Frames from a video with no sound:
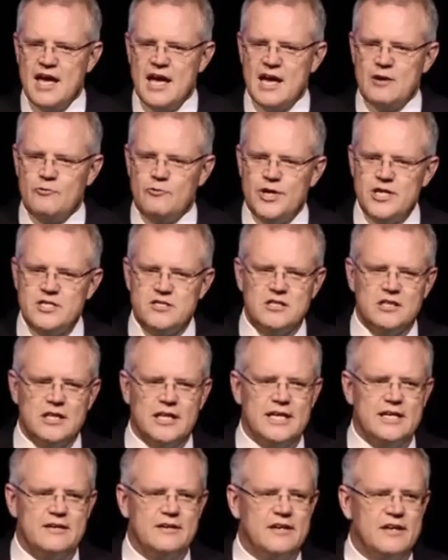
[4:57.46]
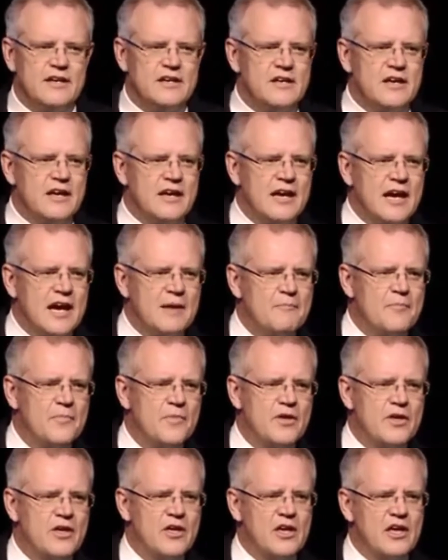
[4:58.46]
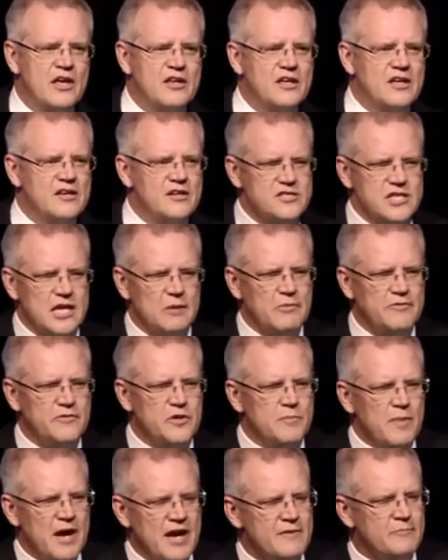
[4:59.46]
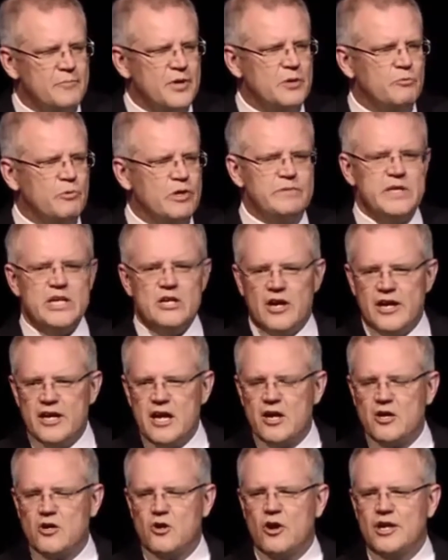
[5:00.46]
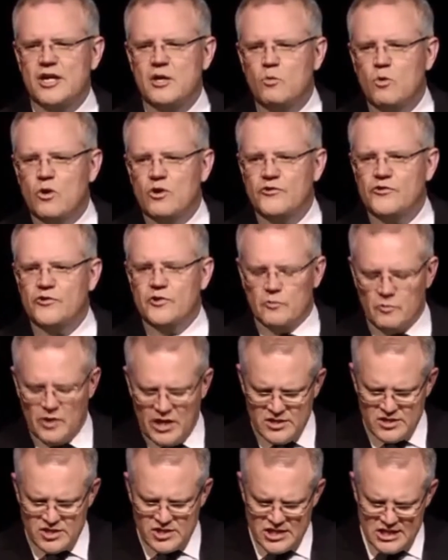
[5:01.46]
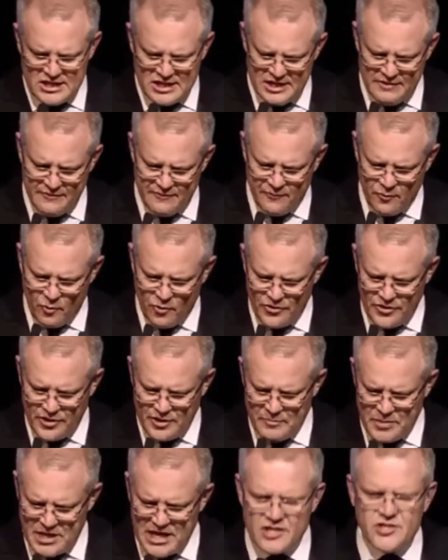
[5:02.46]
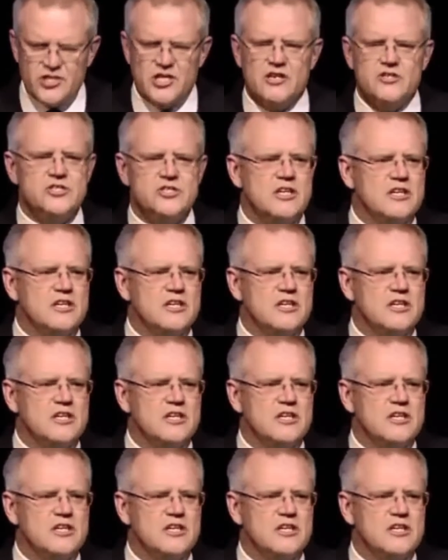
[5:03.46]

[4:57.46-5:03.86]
And recently, some of you may have been with me, I know Connie was, in Sydney for the Biagio